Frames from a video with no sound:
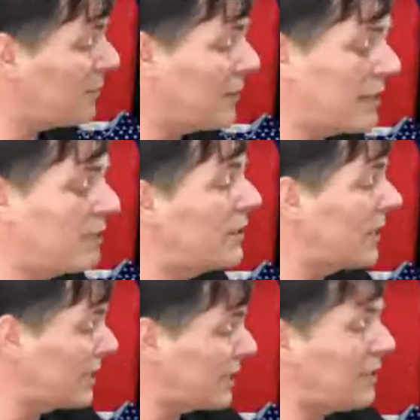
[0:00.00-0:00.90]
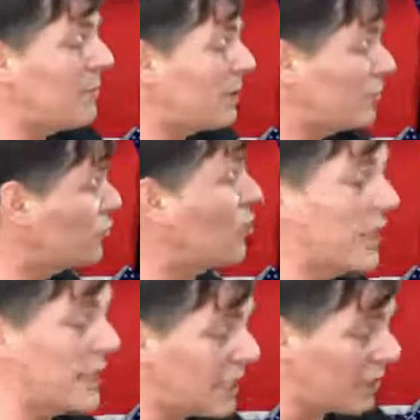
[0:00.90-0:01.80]
out strong.
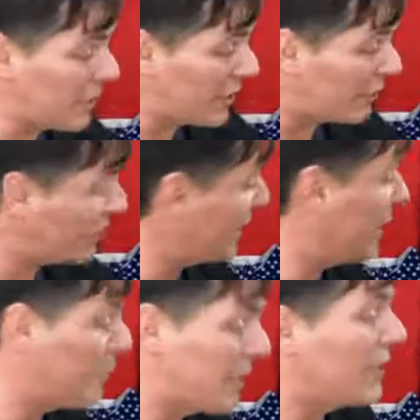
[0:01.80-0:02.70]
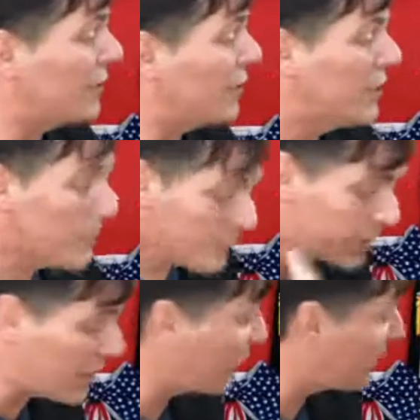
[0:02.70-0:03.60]
I came out as the HappyHealer because